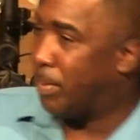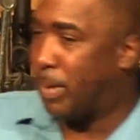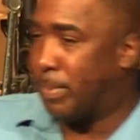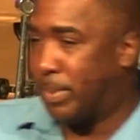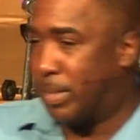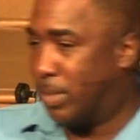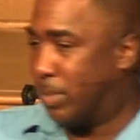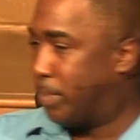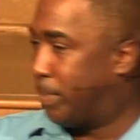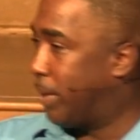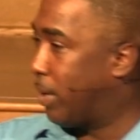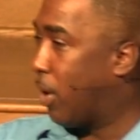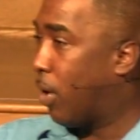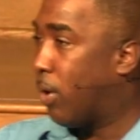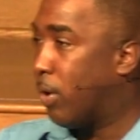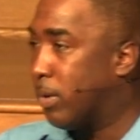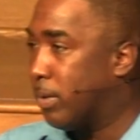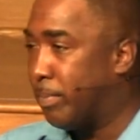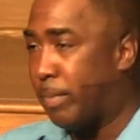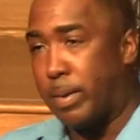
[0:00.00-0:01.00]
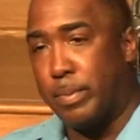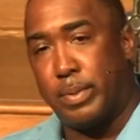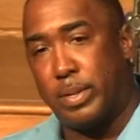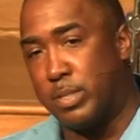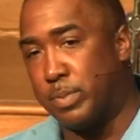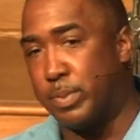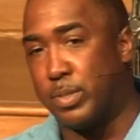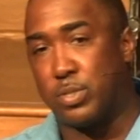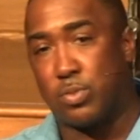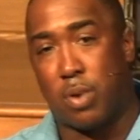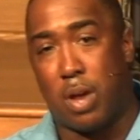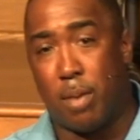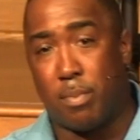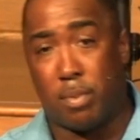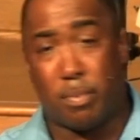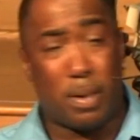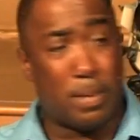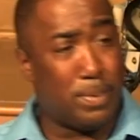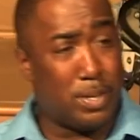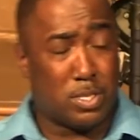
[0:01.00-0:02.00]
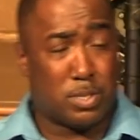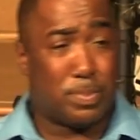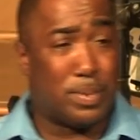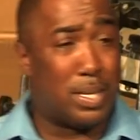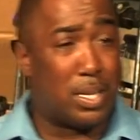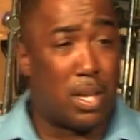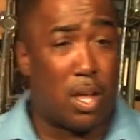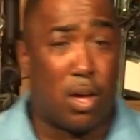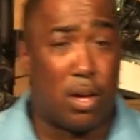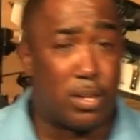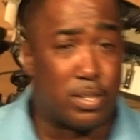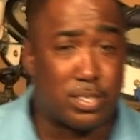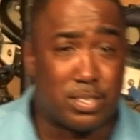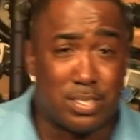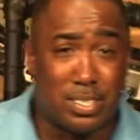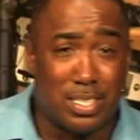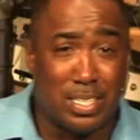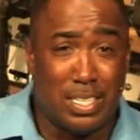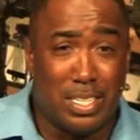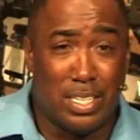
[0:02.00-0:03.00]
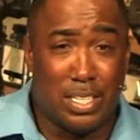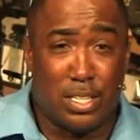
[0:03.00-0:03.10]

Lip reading: Maybe there's been hurt. Maybe there's been trauma. Maybe there's been loss.